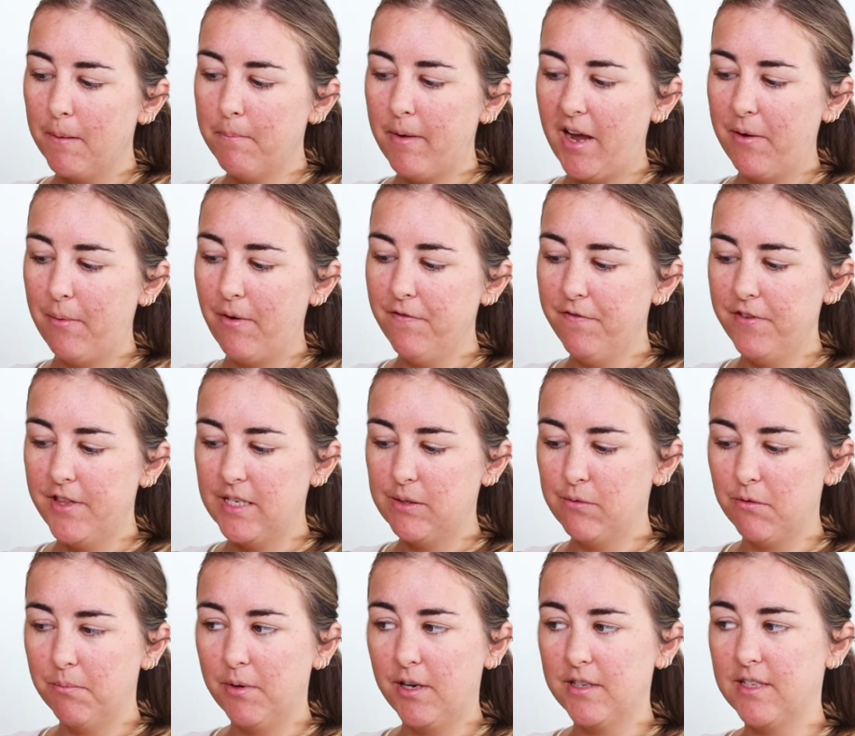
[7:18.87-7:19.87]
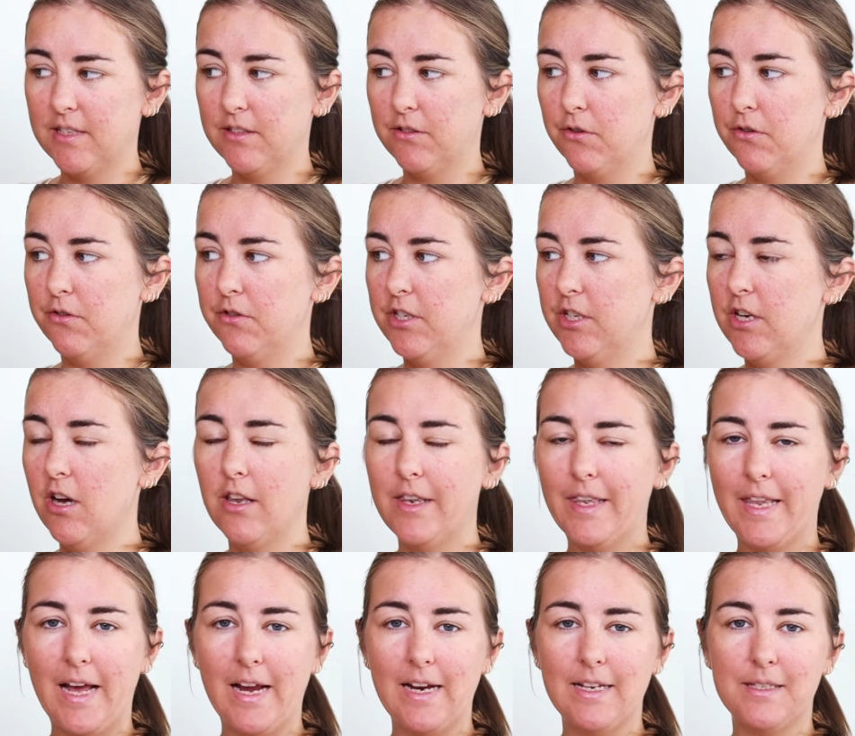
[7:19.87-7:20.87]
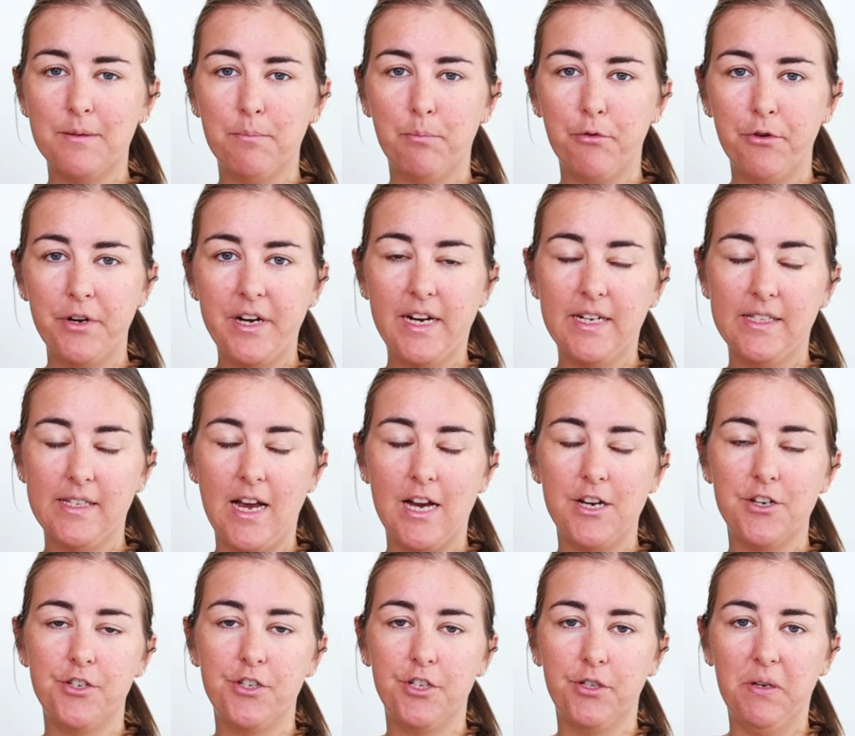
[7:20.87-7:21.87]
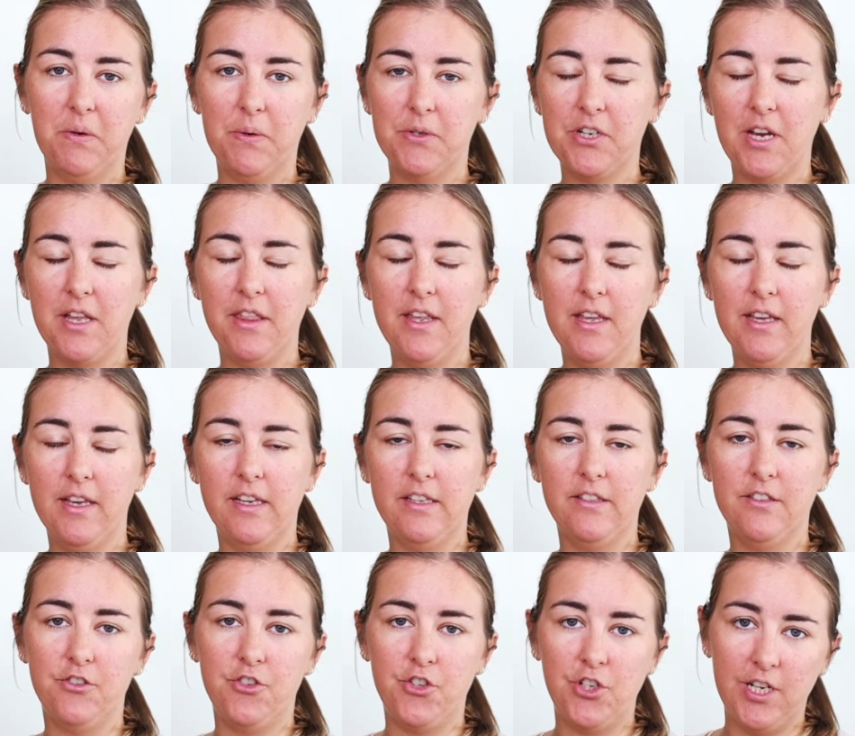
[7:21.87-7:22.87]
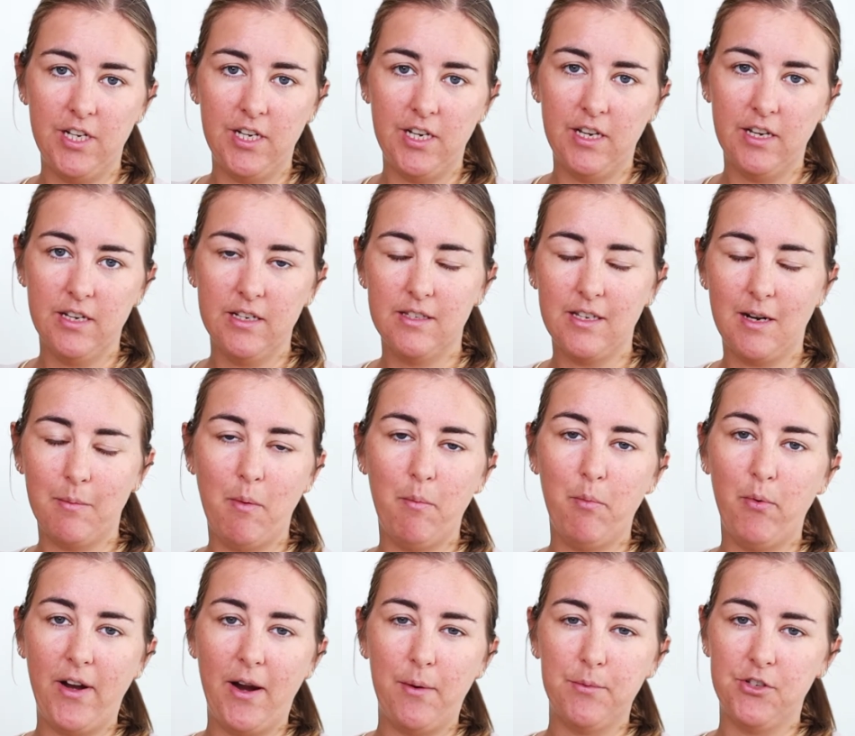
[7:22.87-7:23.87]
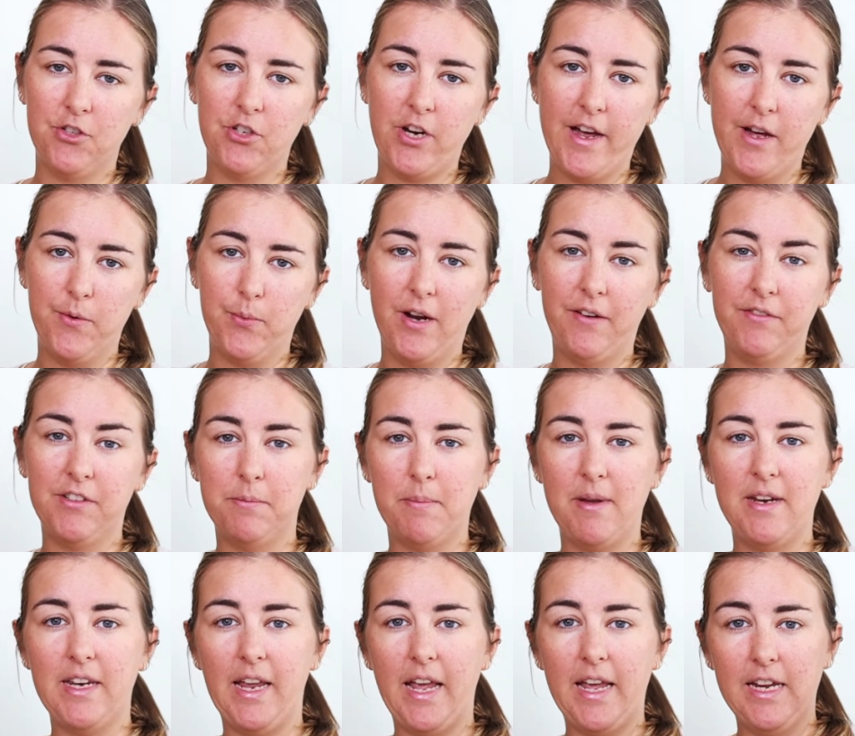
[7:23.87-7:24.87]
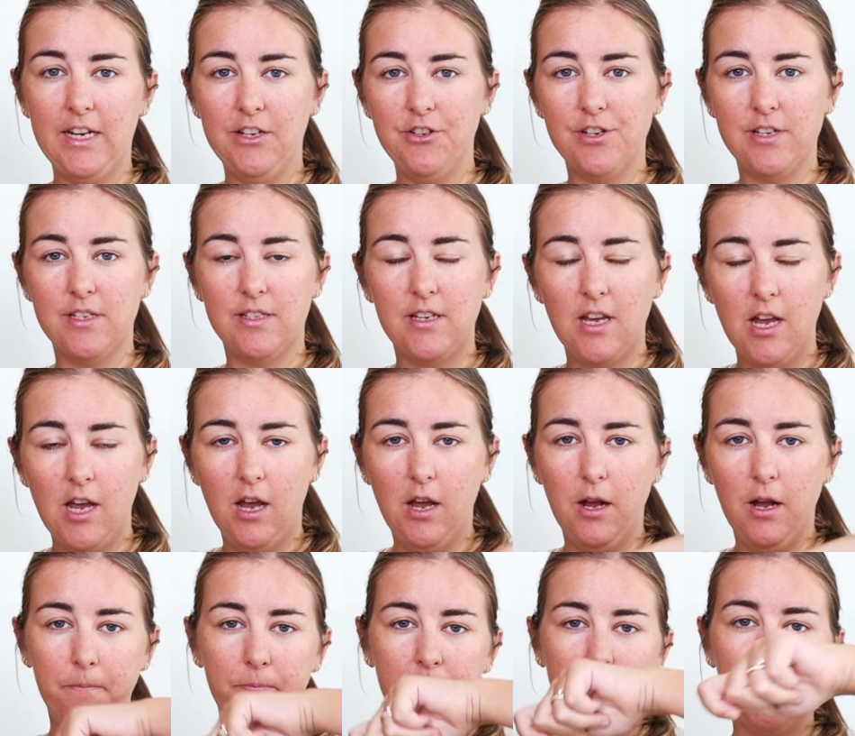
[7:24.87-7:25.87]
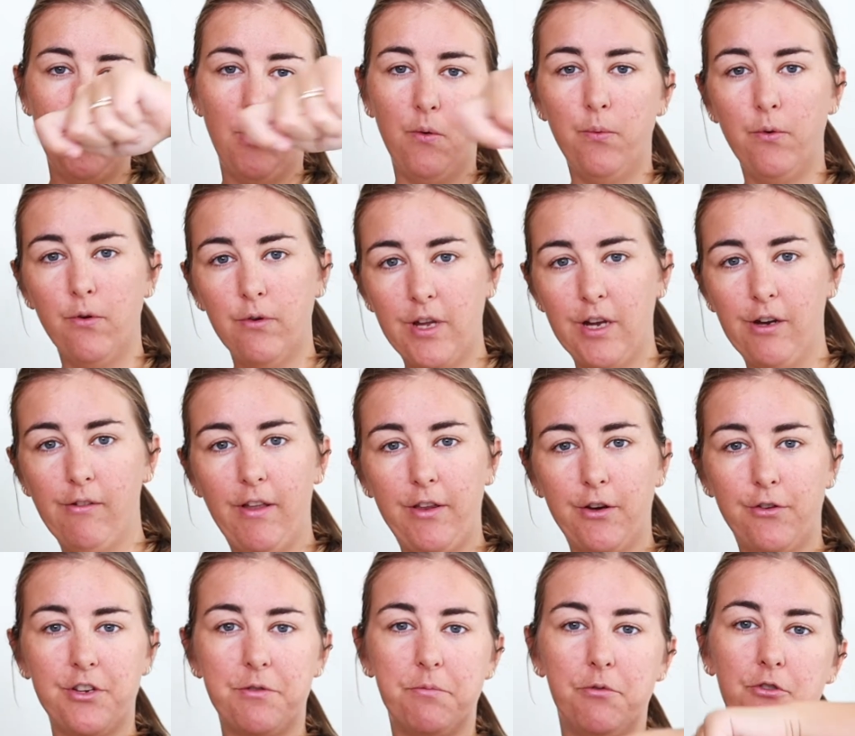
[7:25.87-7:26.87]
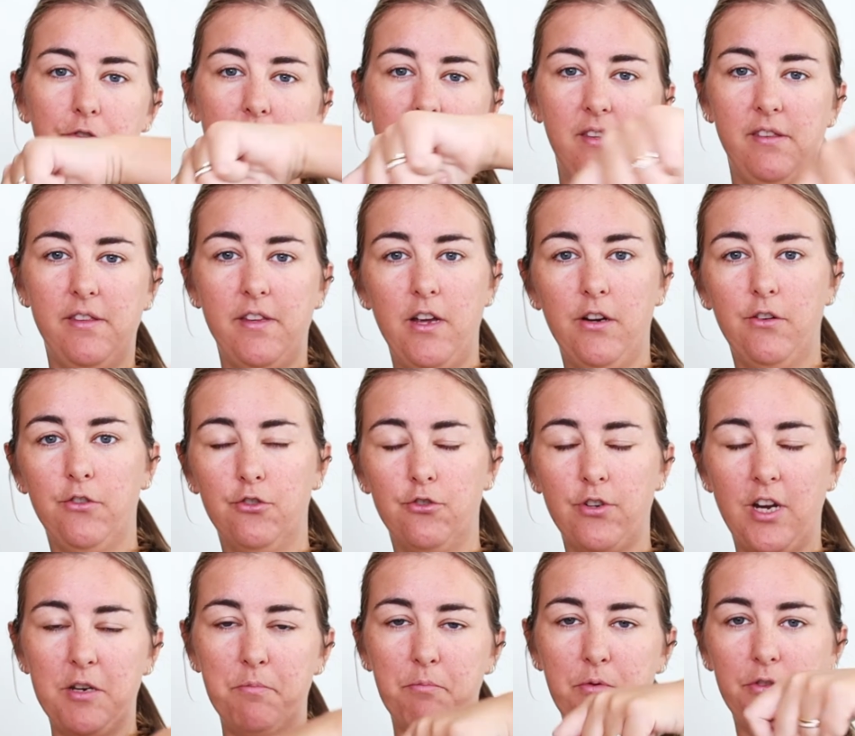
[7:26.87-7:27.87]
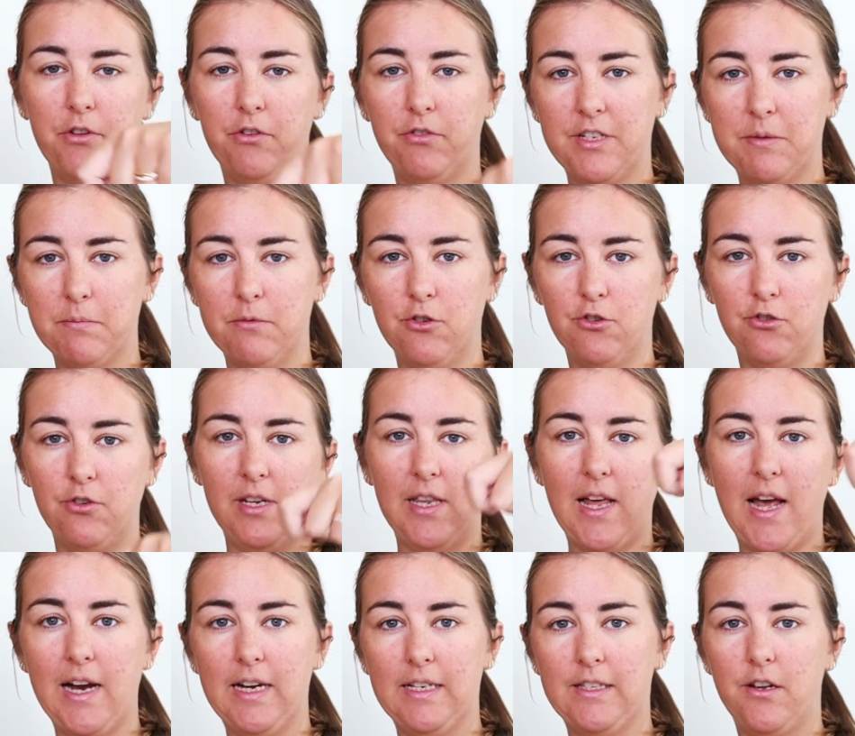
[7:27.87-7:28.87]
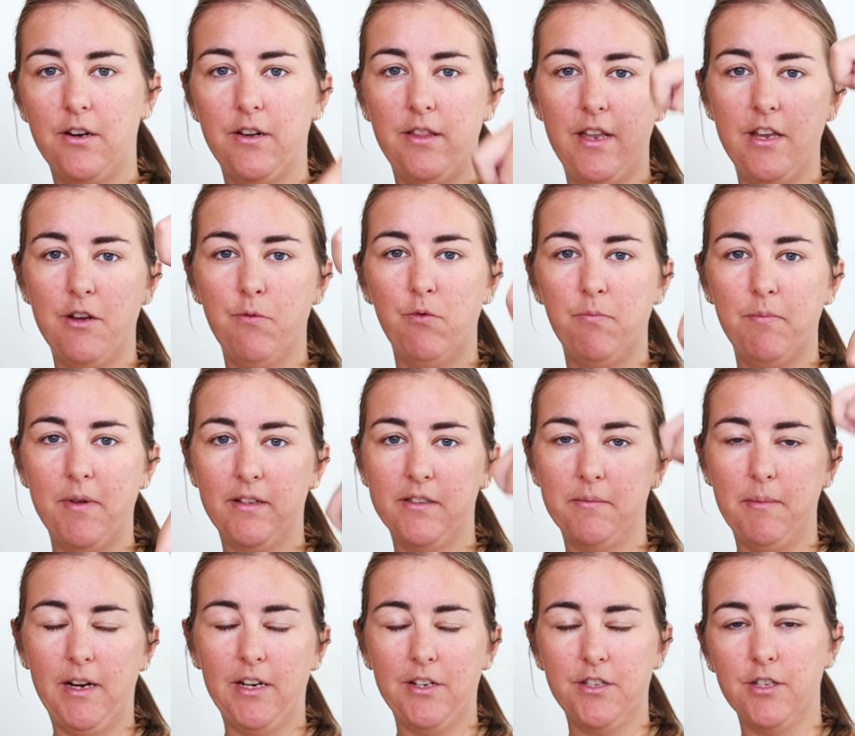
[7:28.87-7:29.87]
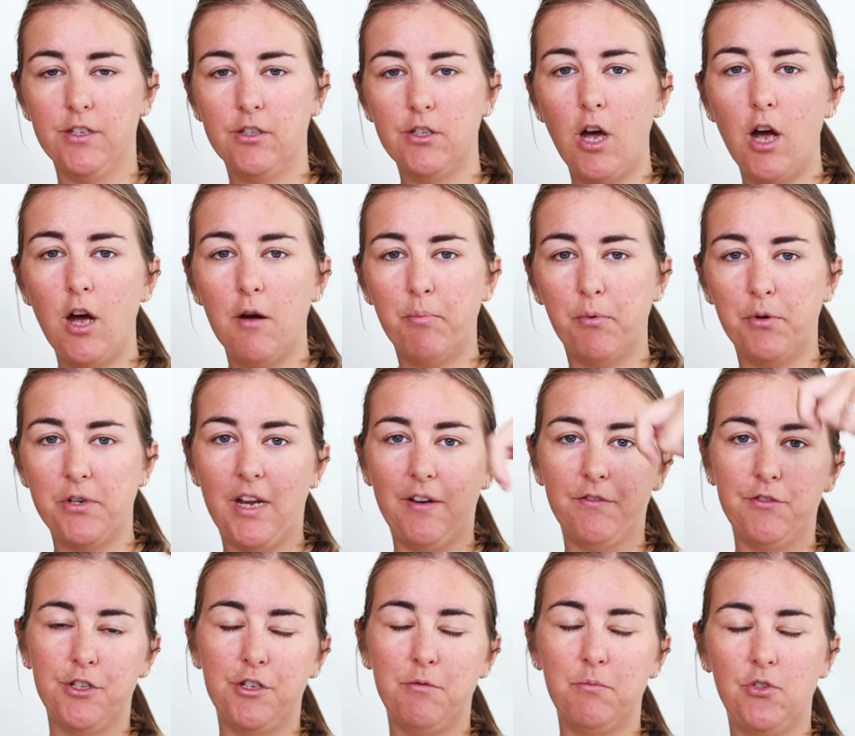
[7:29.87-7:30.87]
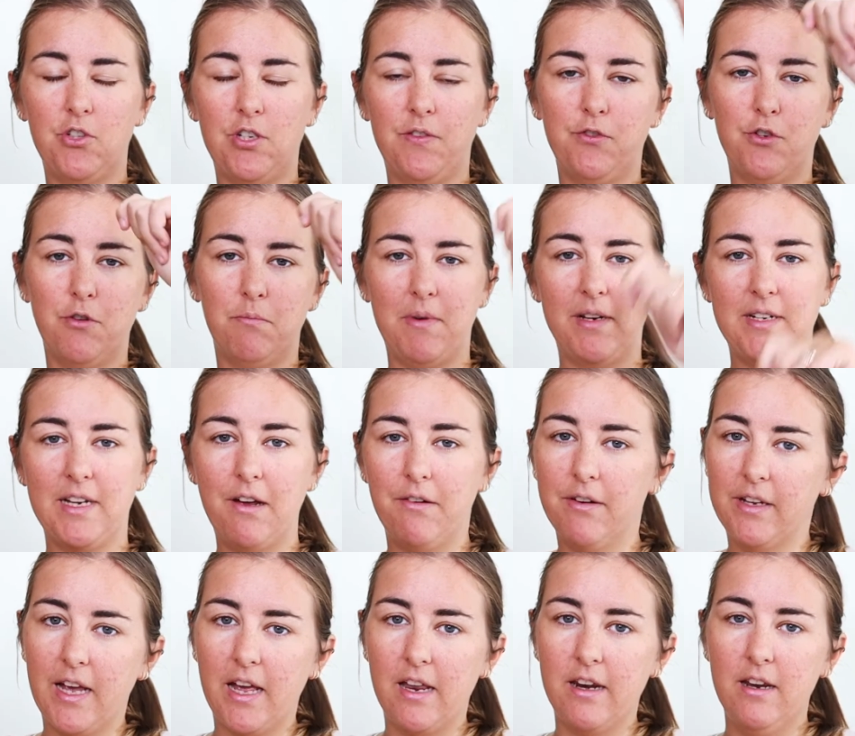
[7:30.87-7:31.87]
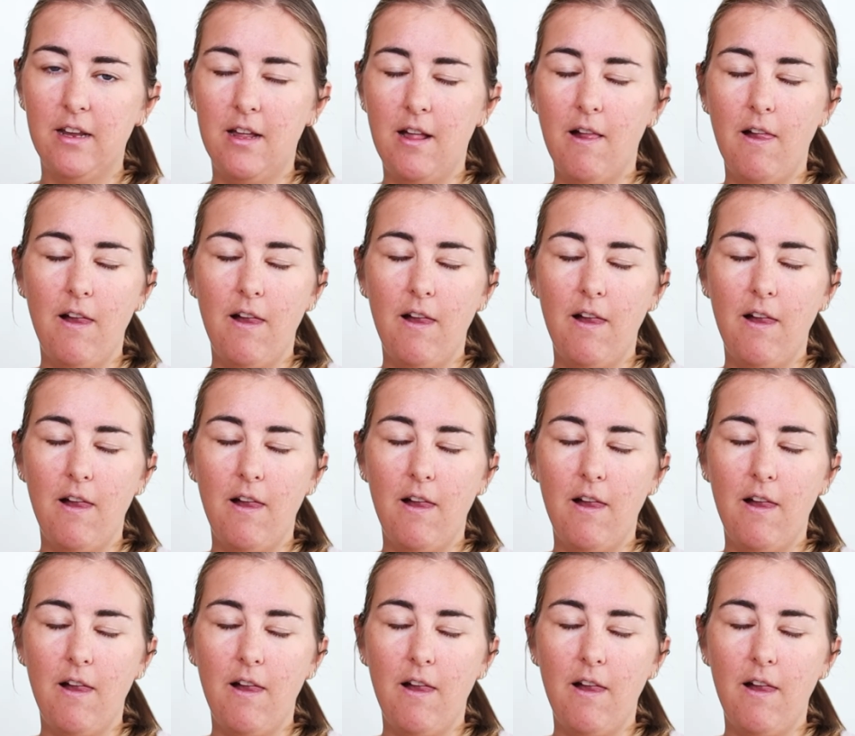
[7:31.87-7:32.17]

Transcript: But I went for this one because it's already got lights pre-attached to it, which I think is genius. I remember when I was a child, we'd have to spend ages, you know, walking around the Christmas tree in circles trying to put the Christmas tree lights on, and then you wouldn't be able to make it to the top, or you'd have too much and have to come back down again.